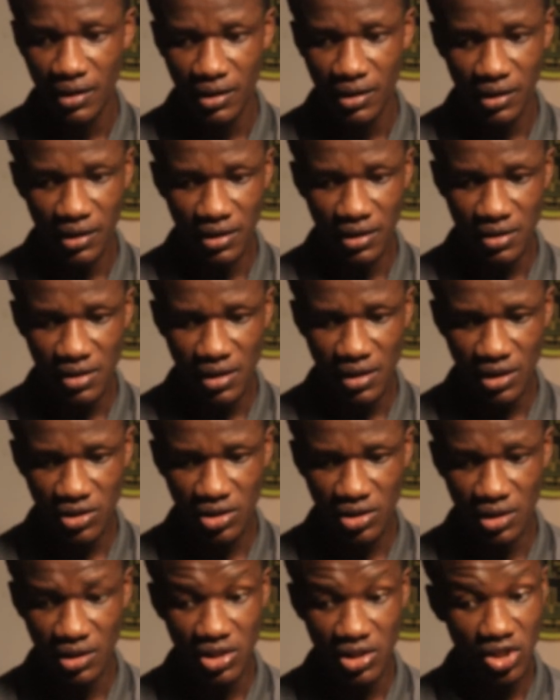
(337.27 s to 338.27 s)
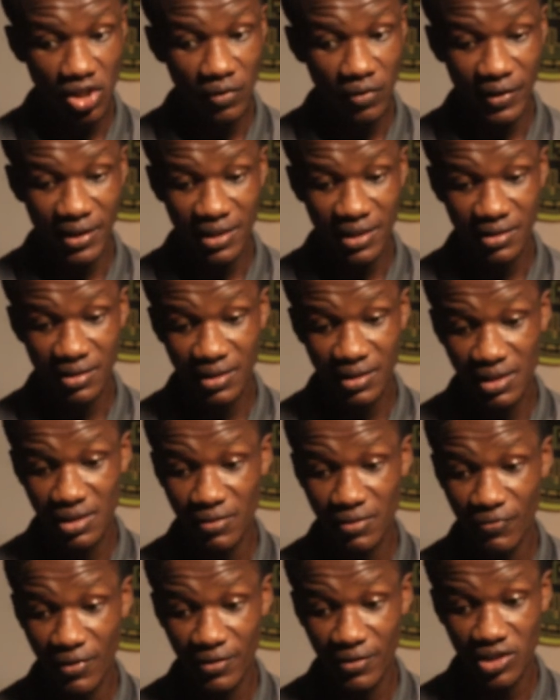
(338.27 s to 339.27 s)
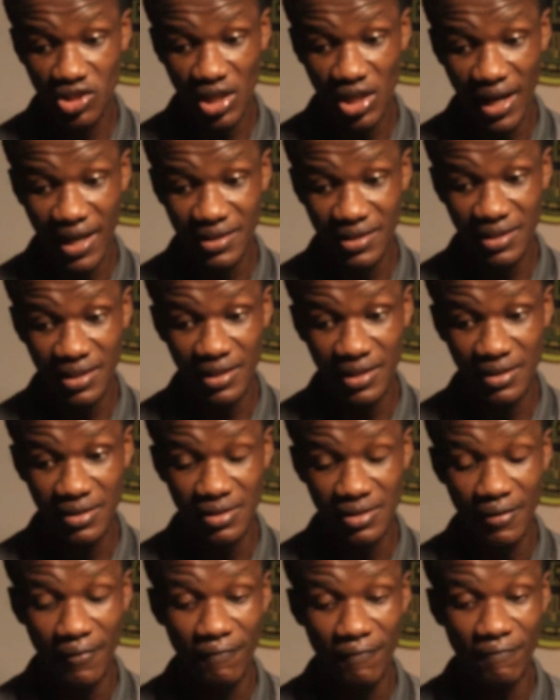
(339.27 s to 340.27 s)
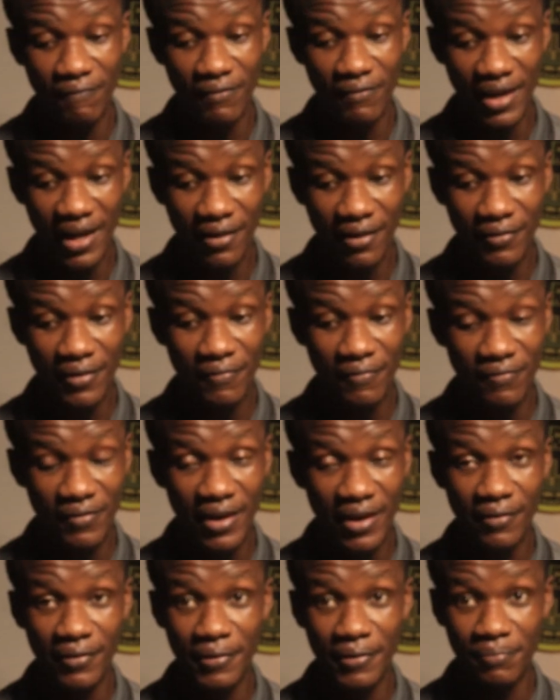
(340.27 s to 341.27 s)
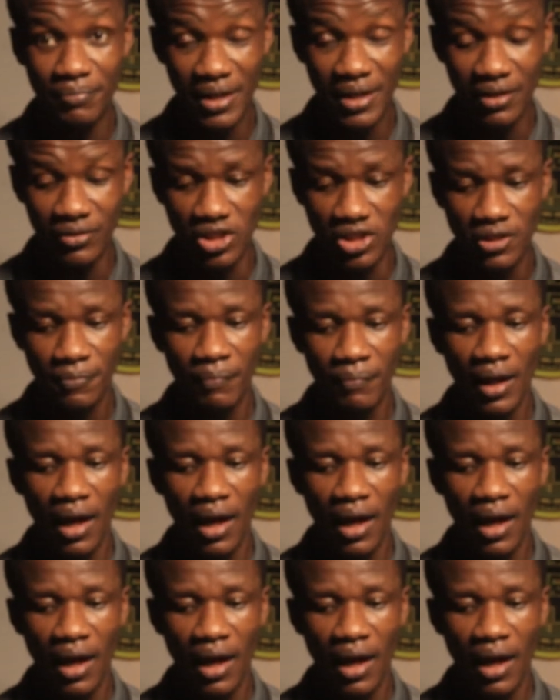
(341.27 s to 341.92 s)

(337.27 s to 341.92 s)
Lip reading: ETH, you discover that this very chart is very, very bearish.